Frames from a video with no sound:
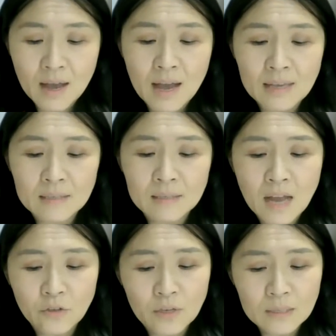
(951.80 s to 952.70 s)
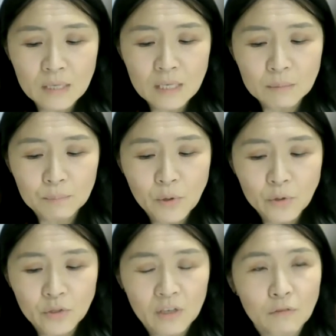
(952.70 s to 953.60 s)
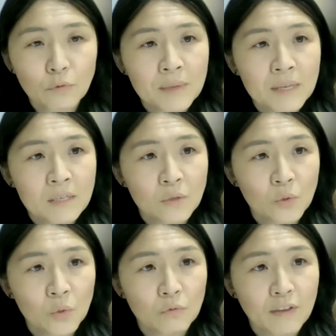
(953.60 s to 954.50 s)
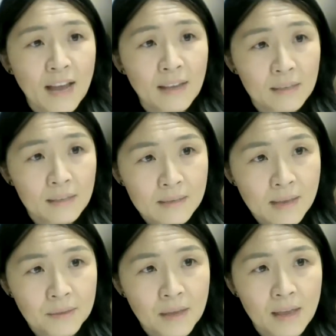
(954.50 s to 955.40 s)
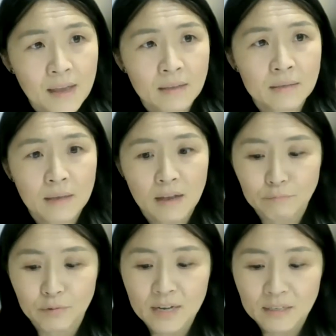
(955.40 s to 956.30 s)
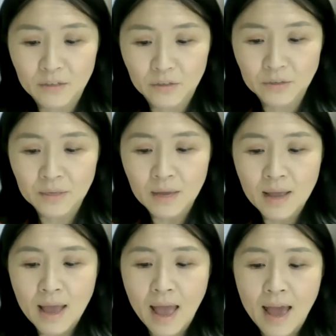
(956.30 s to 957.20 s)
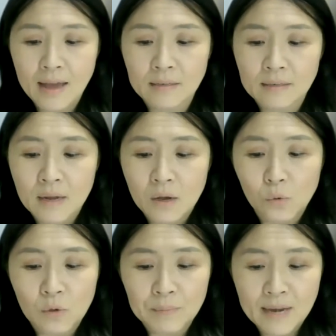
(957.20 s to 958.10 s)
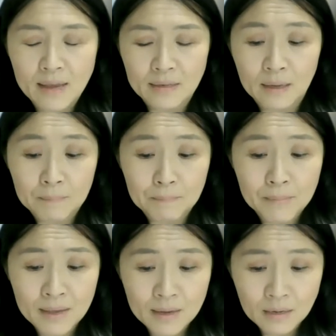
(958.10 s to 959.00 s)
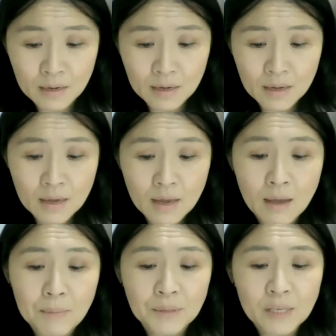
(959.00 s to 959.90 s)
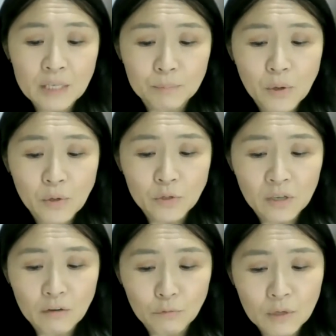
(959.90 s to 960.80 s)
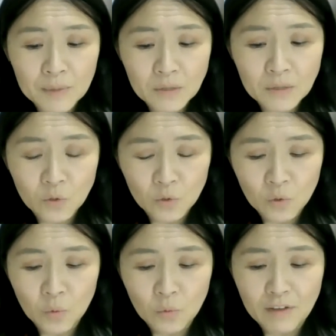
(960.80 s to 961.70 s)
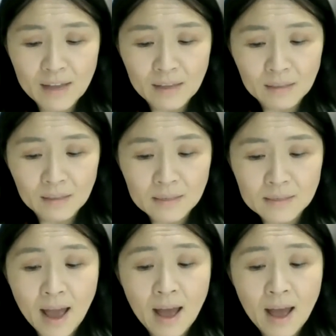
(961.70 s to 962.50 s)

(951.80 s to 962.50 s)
is not just the exposure of women to violence at the hands of predators and woman-hating men, but the exposure of women to violence